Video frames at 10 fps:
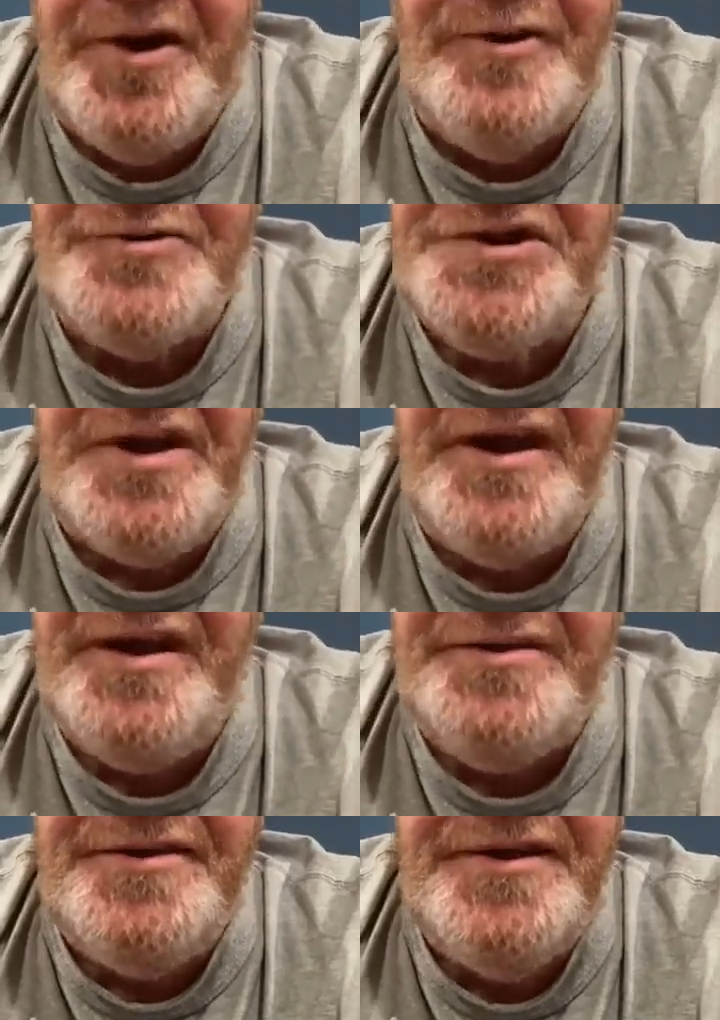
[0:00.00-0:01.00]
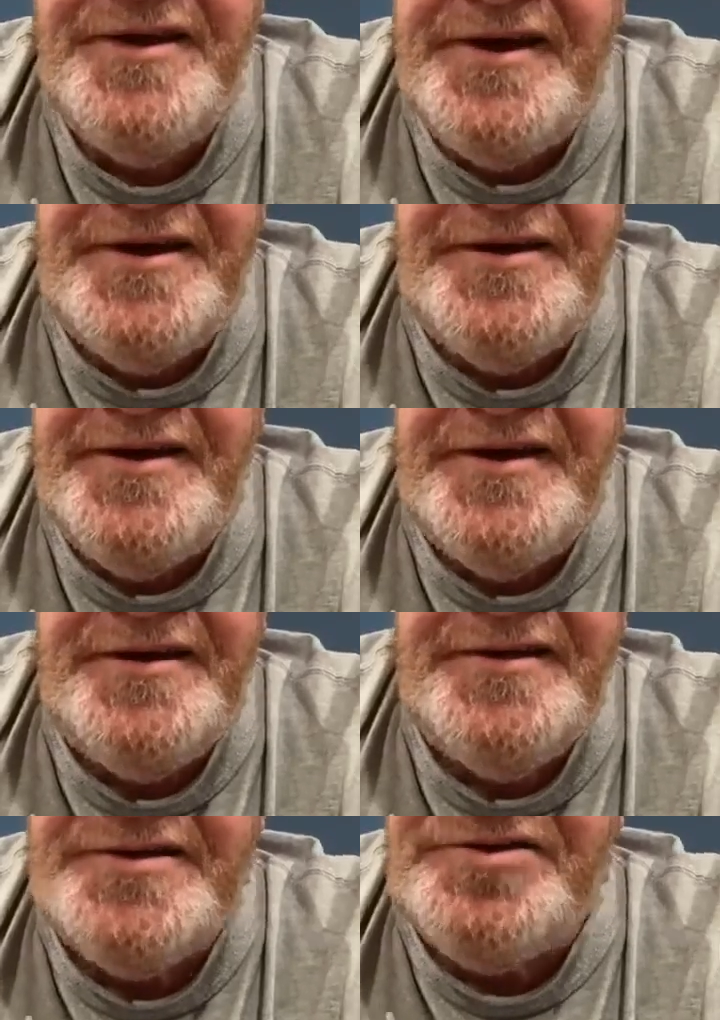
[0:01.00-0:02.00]
the whole state, and
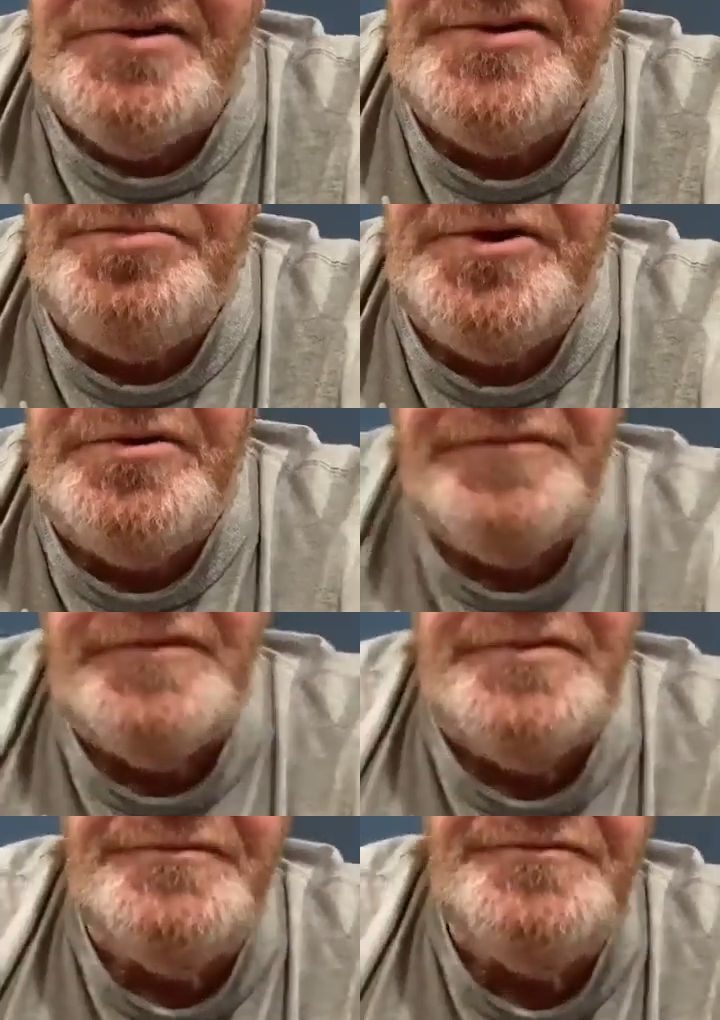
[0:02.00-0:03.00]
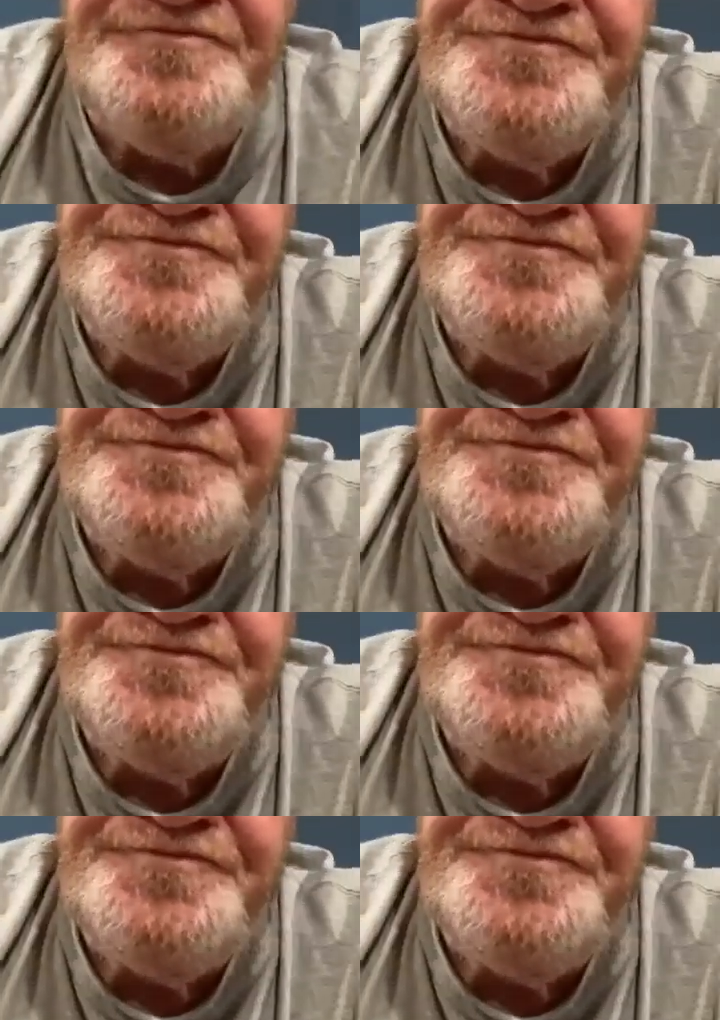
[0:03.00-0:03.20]
it's really beautiful.